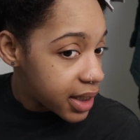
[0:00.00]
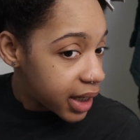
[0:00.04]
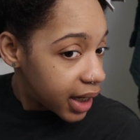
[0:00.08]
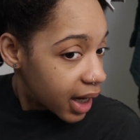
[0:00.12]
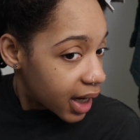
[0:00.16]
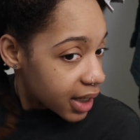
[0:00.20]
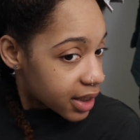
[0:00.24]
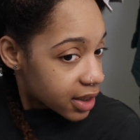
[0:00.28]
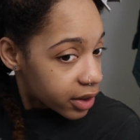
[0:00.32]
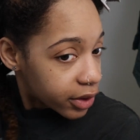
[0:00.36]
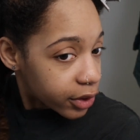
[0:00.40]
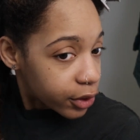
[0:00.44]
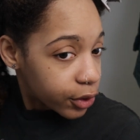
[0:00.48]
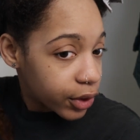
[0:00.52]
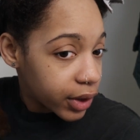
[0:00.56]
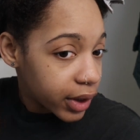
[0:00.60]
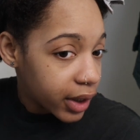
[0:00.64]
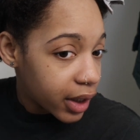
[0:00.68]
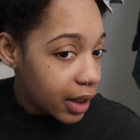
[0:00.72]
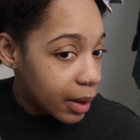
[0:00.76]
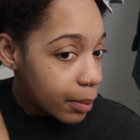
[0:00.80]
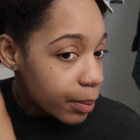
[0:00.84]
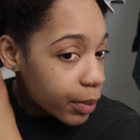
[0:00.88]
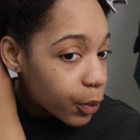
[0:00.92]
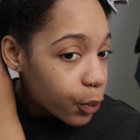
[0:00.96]
I had to look
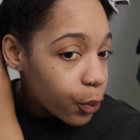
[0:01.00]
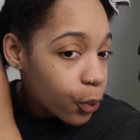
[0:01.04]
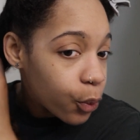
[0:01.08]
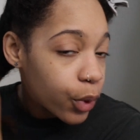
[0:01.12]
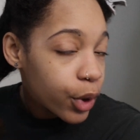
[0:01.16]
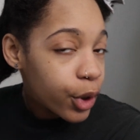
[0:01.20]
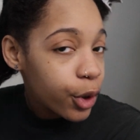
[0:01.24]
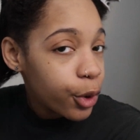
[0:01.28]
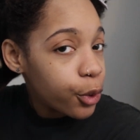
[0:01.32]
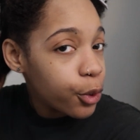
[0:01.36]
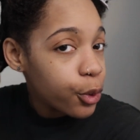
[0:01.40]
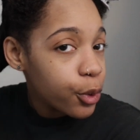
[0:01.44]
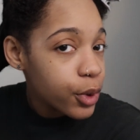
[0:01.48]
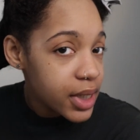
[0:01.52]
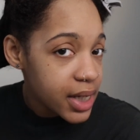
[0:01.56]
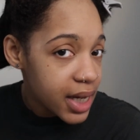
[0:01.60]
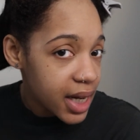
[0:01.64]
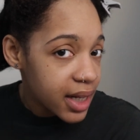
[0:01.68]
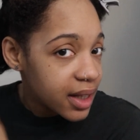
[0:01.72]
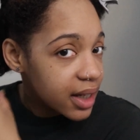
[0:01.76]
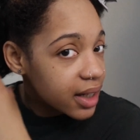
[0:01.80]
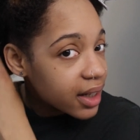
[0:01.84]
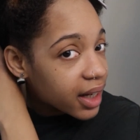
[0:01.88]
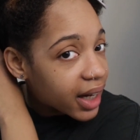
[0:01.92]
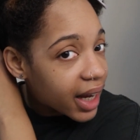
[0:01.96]
up who said
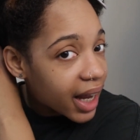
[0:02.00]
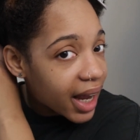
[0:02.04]
that they